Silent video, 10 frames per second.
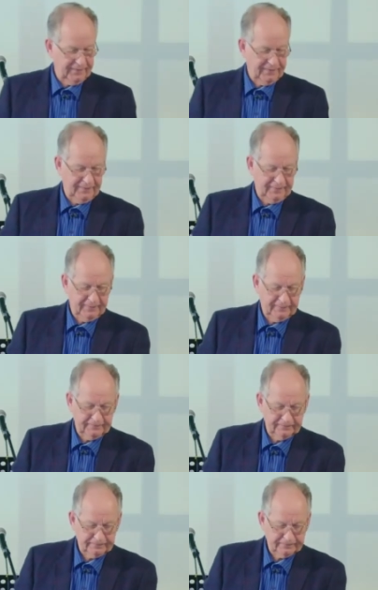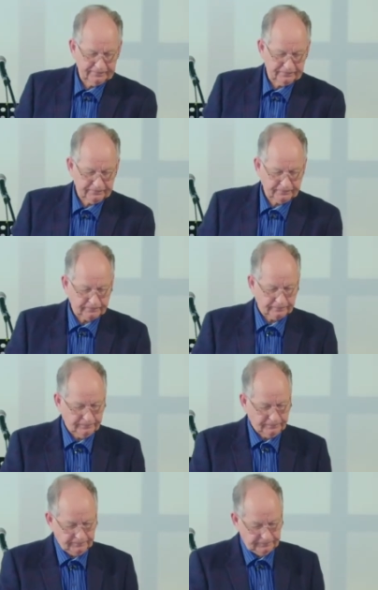
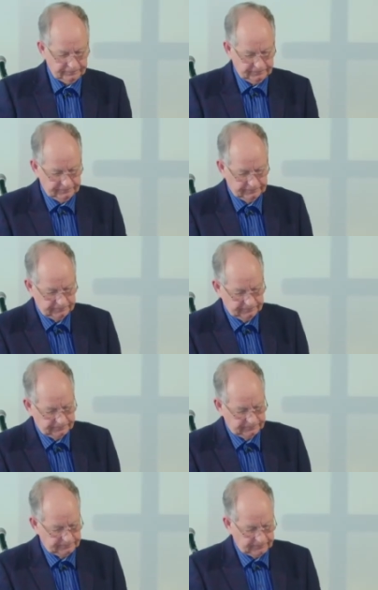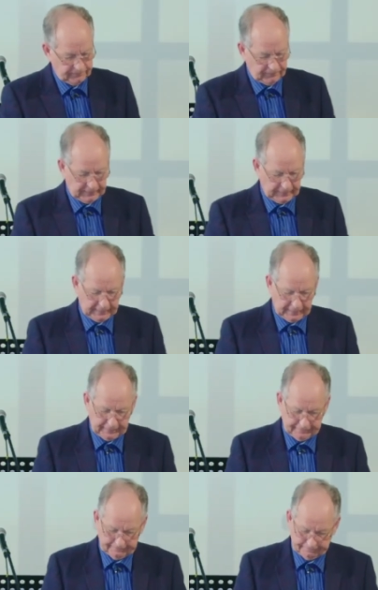
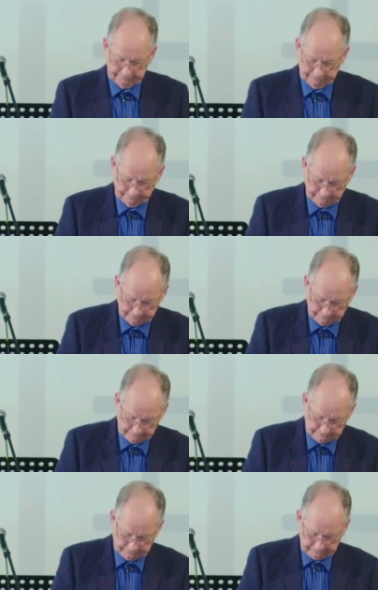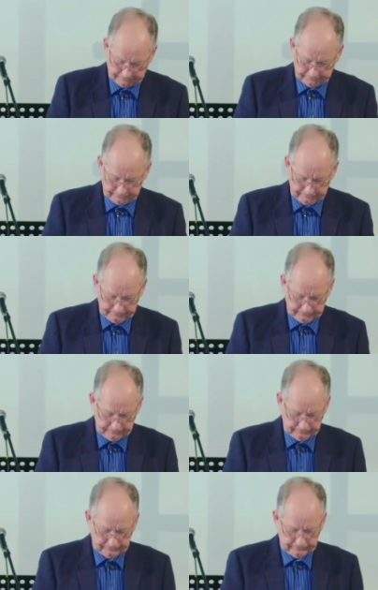
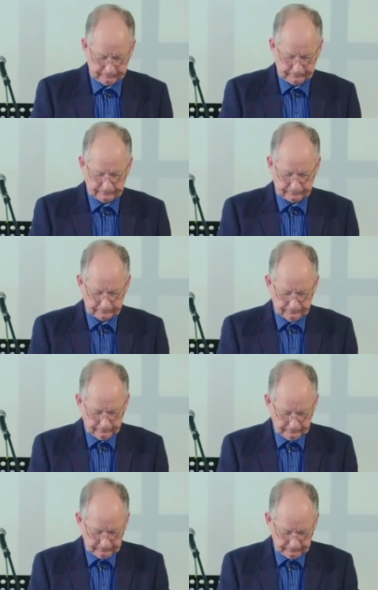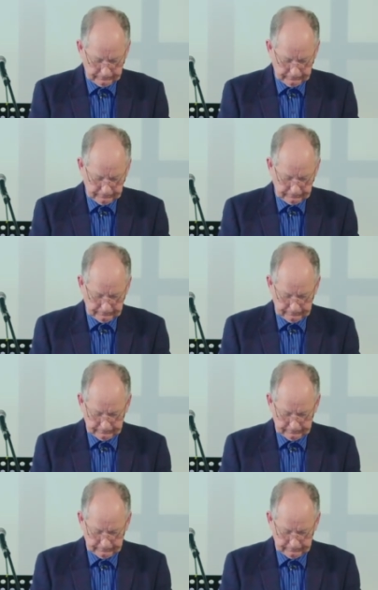Nothing is said.